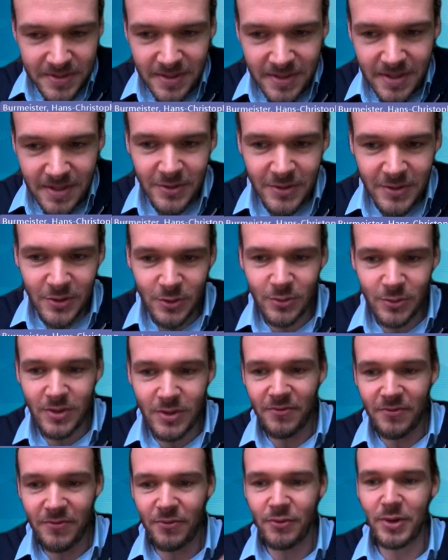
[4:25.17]
So
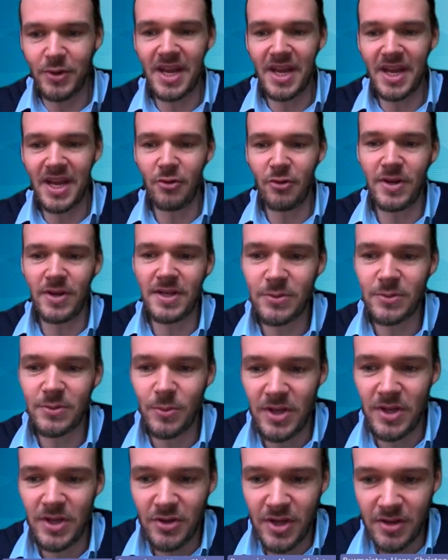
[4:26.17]
you have free
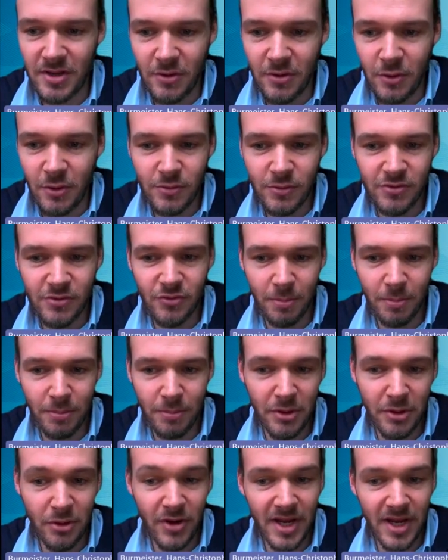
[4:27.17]
areas where you can go,
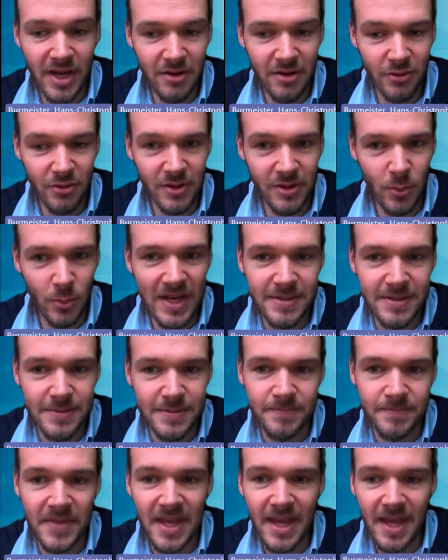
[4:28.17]
drop your anchor and
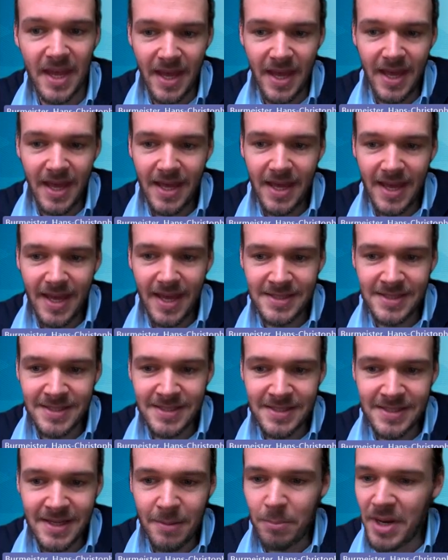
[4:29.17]
wait.
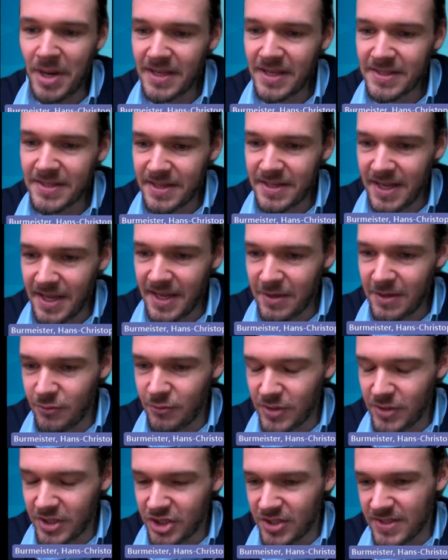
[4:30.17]
And Blackson
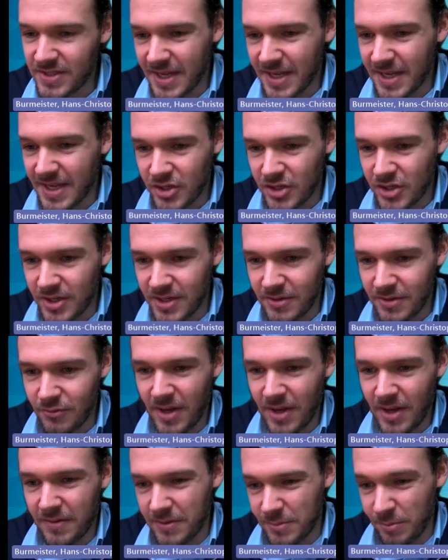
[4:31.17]
Anchorage is actually a
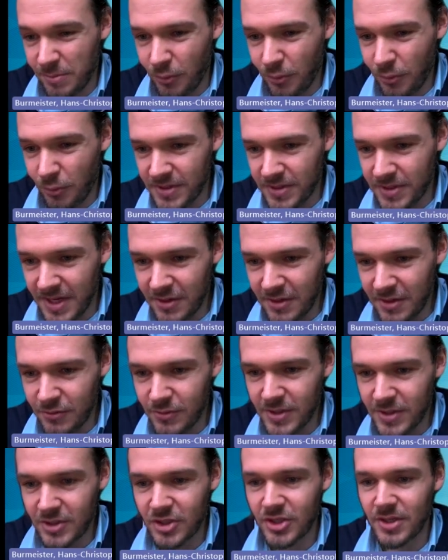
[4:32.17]
rather important
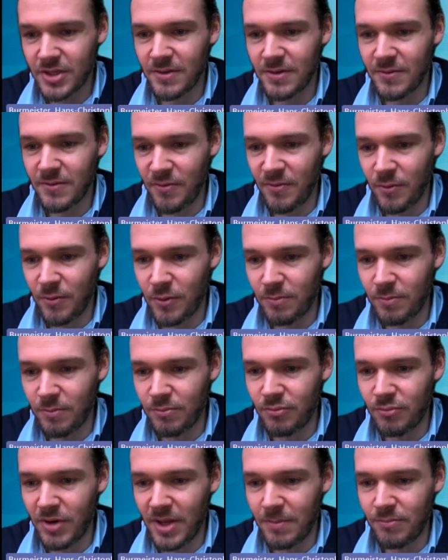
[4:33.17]
anchorage for
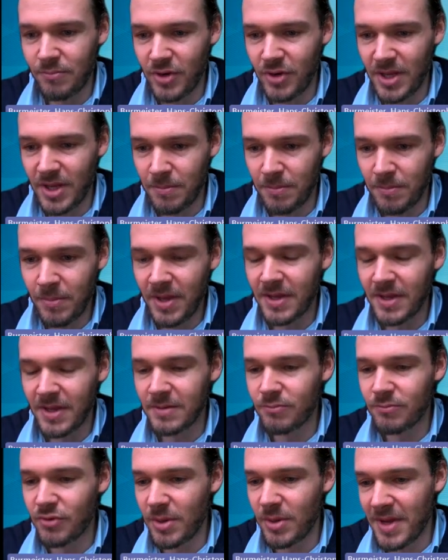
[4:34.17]
Bremen
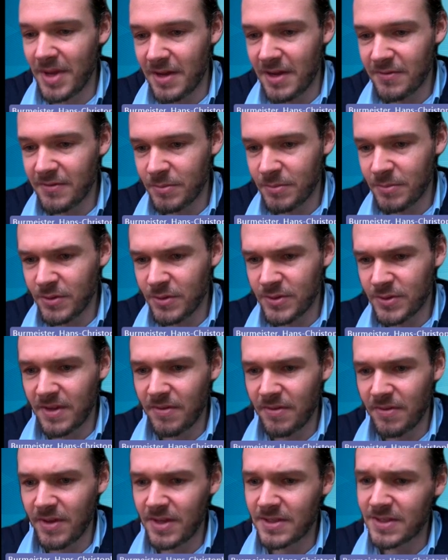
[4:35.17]
and Bremerhaven, because
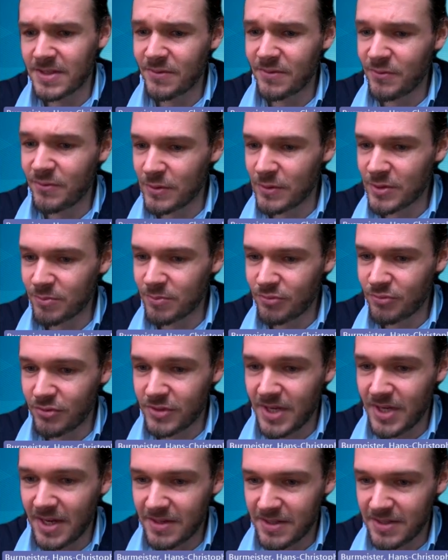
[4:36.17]
I think it's the first
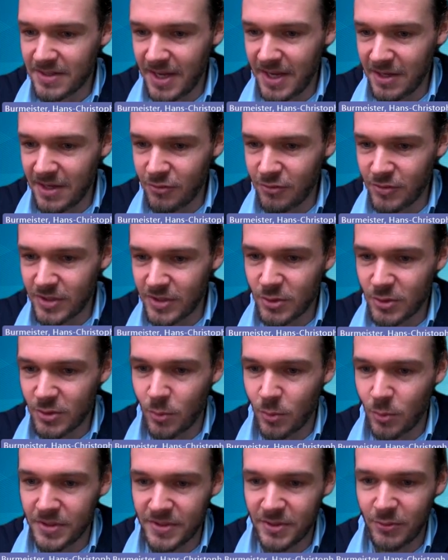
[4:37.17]
protected anchorage
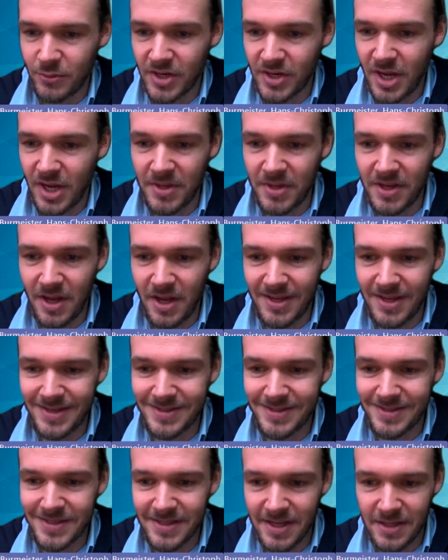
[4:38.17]
once you're coming
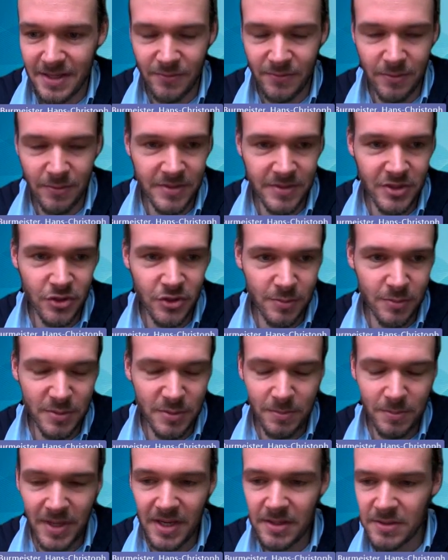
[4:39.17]
inside from the
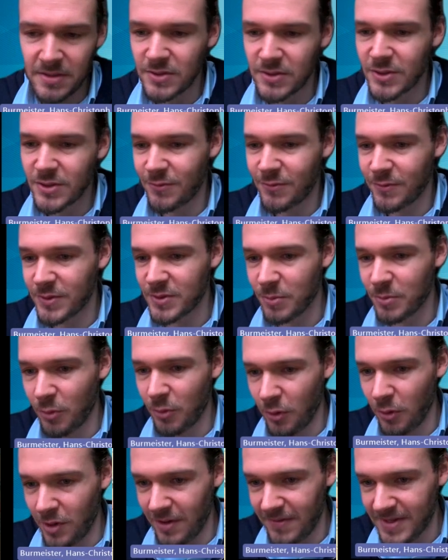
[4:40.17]
German Bait. So for
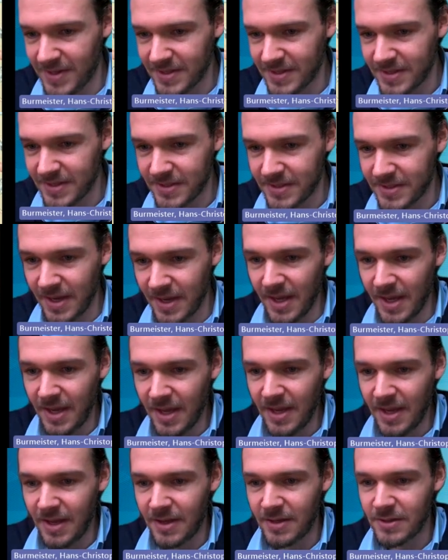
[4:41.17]
smaller vessels
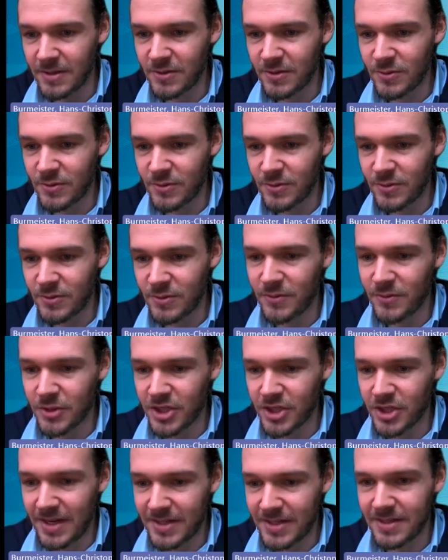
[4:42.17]
to seek for
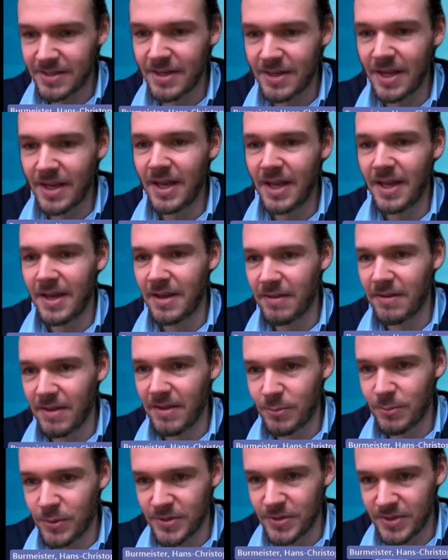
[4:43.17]
shelter,
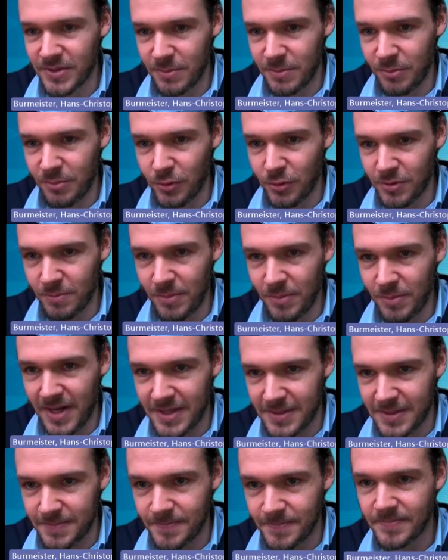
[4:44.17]
that was an important
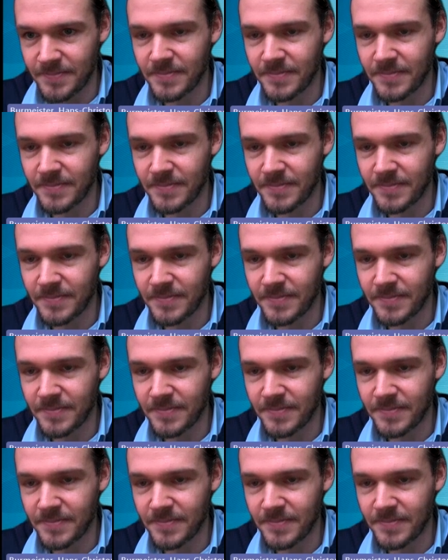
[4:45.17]
part.